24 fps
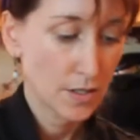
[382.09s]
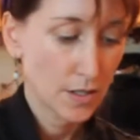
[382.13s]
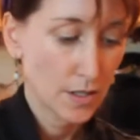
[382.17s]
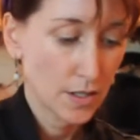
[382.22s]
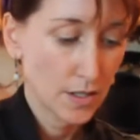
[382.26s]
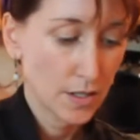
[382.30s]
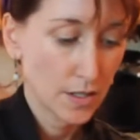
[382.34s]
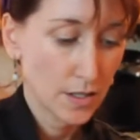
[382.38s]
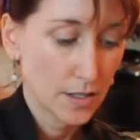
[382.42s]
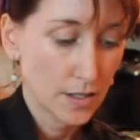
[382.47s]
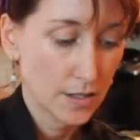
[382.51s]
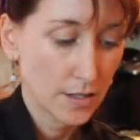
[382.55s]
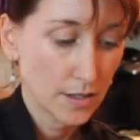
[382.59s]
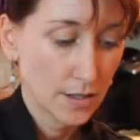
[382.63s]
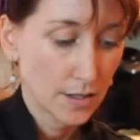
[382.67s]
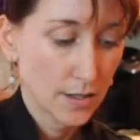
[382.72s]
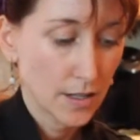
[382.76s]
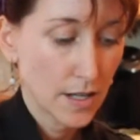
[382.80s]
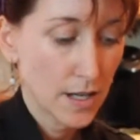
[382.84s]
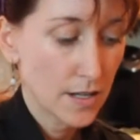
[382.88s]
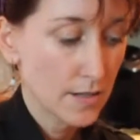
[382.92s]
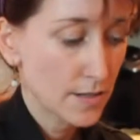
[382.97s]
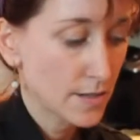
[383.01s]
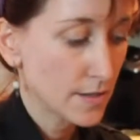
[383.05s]
And
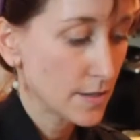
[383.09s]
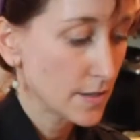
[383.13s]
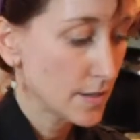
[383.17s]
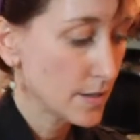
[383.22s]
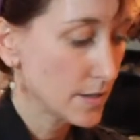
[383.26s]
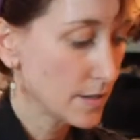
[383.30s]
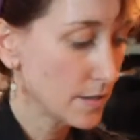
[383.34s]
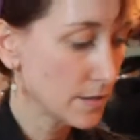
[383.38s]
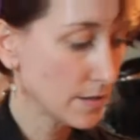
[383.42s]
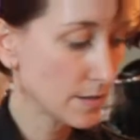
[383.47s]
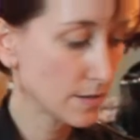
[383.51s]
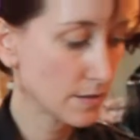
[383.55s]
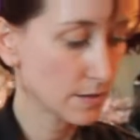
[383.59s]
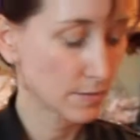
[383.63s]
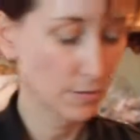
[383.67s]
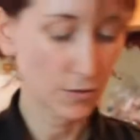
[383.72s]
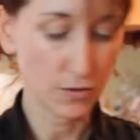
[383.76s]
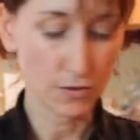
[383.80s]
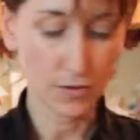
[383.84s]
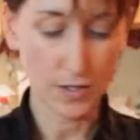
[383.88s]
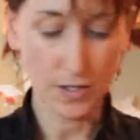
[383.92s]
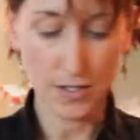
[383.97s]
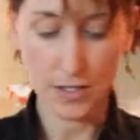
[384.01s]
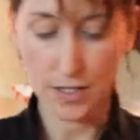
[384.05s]
lastly, I'm
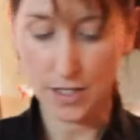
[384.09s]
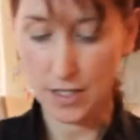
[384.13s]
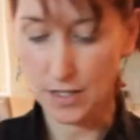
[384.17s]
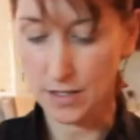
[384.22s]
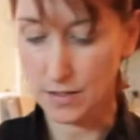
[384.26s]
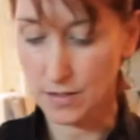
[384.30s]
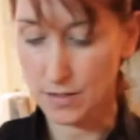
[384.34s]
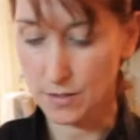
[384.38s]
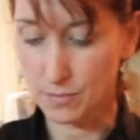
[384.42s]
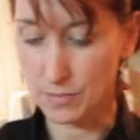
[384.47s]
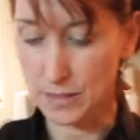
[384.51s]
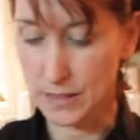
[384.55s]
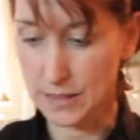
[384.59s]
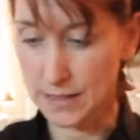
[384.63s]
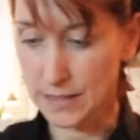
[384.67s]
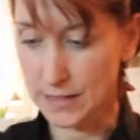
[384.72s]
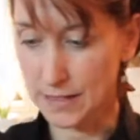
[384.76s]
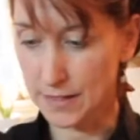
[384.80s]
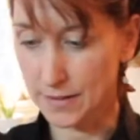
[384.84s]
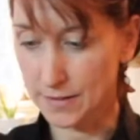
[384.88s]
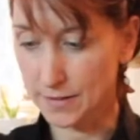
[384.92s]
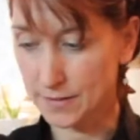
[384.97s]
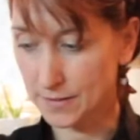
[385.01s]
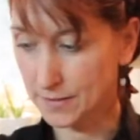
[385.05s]
going to add some honey.
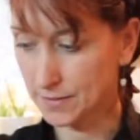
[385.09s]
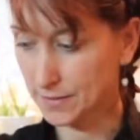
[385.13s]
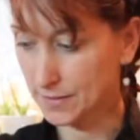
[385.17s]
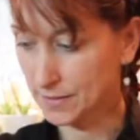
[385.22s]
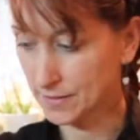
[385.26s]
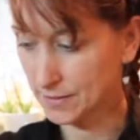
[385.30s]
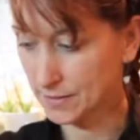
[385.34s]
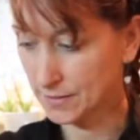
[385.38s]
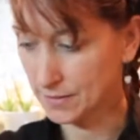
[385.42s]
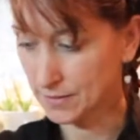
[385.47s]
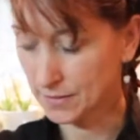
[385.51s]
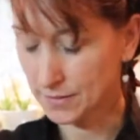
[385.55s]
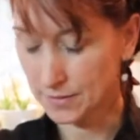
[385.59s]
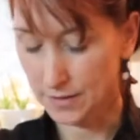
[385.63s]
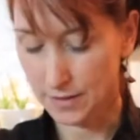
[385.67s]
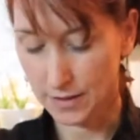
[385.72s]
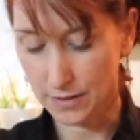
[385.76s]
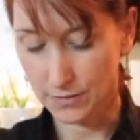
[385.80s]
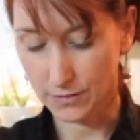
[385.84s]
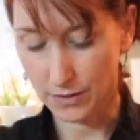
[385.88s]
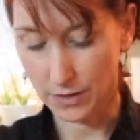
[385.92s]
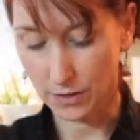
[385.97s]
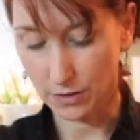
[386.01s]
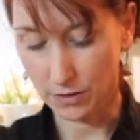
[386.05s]
Give
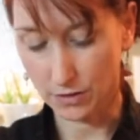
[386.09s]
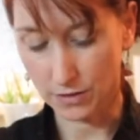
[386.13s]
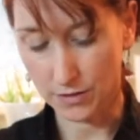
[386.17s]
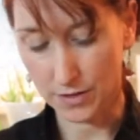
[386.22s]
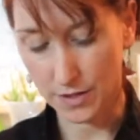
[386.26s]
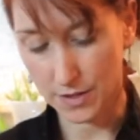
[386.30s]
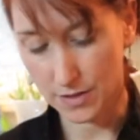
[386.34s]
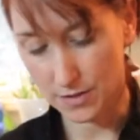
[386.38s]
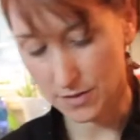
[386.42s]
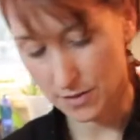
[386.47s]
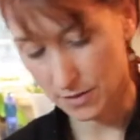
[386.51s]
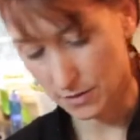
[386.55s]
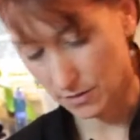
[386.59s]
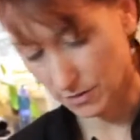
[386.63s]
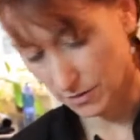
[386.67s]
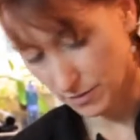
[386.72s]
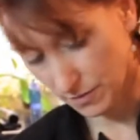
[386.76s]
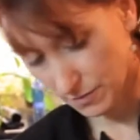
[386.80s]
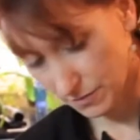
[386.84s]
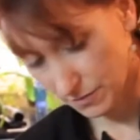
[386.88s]
it a little nice little